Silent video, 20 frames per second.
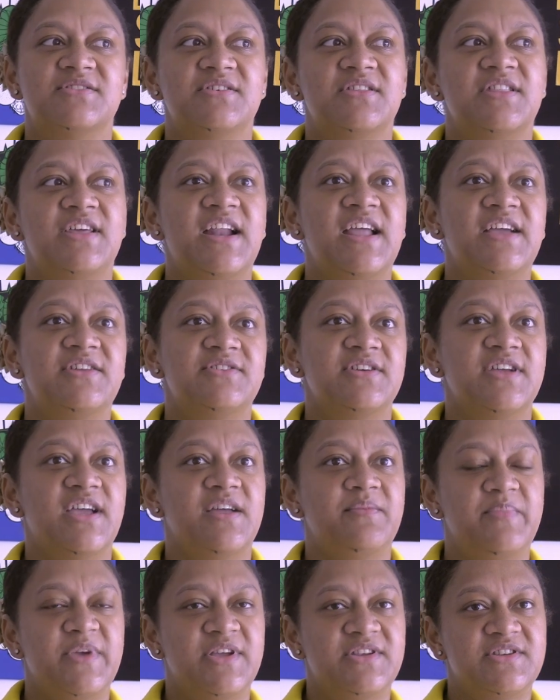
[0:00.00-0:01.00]
So they like to
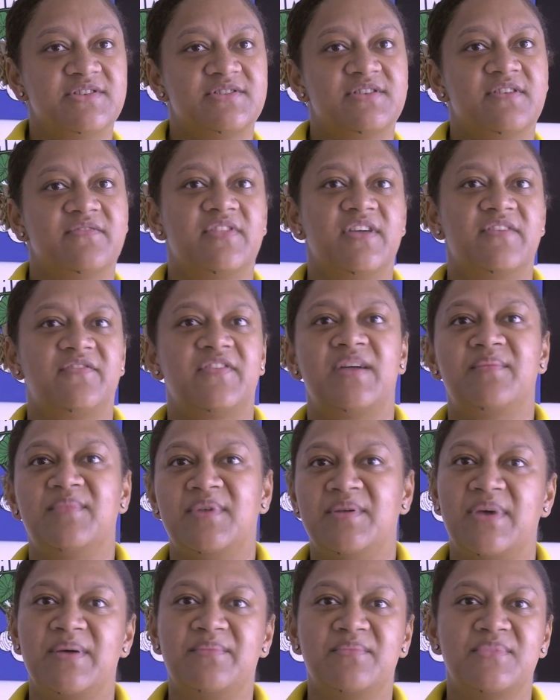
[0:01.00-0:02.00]
get pictures of their
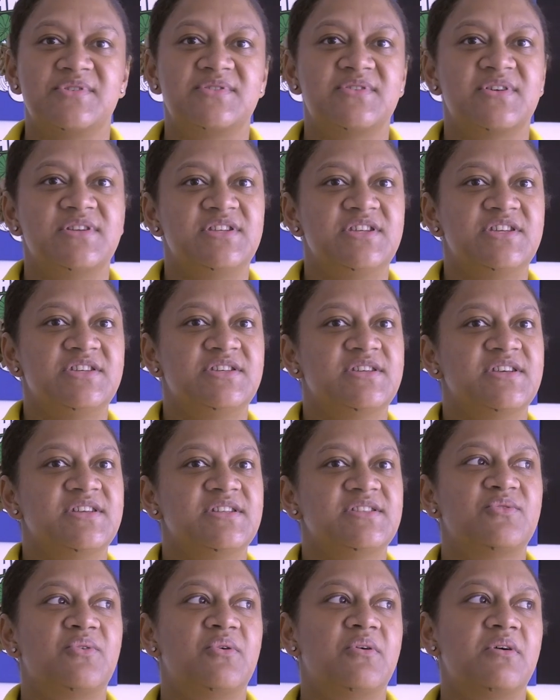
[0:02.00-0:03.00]
family members on
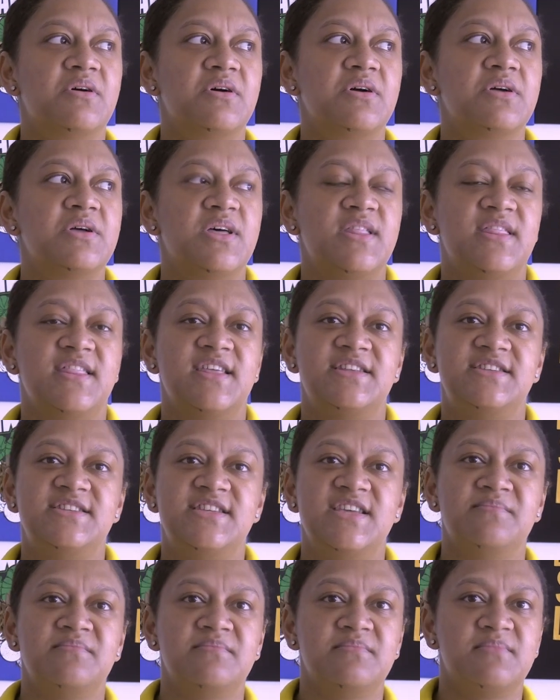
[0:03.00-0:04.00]
t-shirts or their
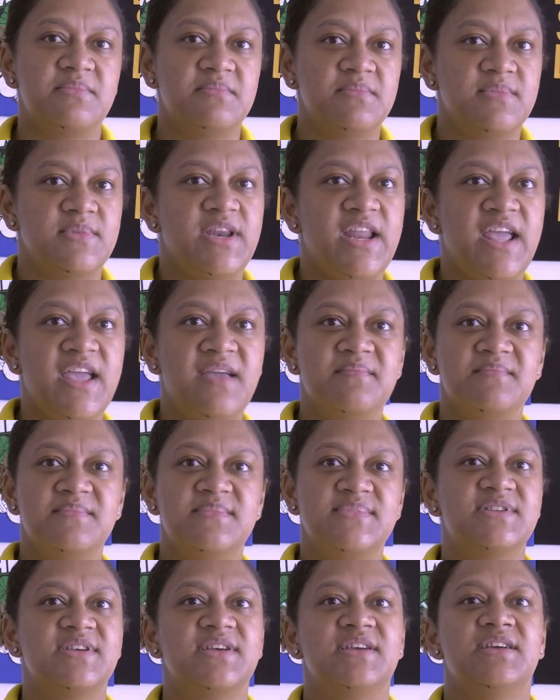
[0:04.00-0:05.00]
team
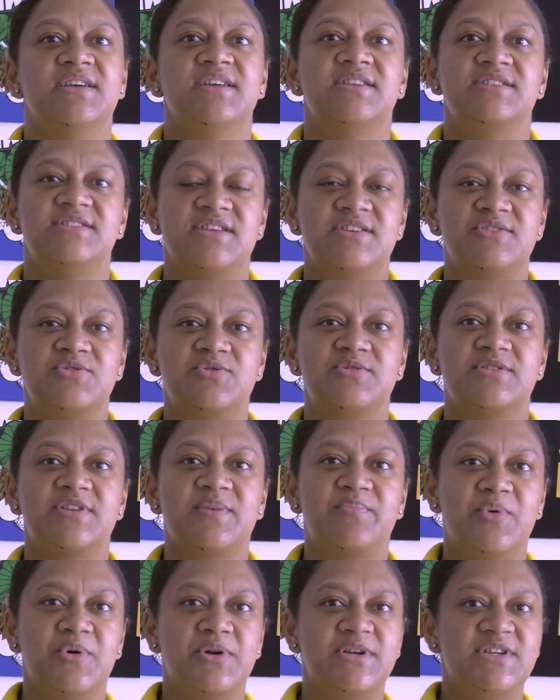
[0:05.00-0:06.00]
names just to
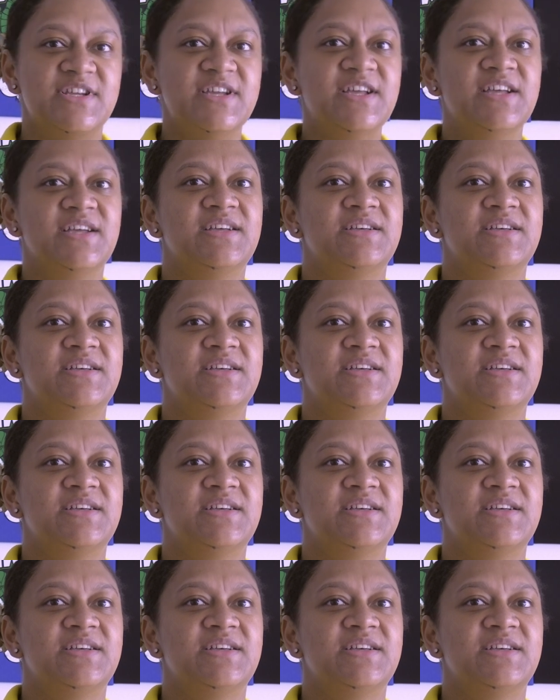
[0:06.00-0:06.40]
support.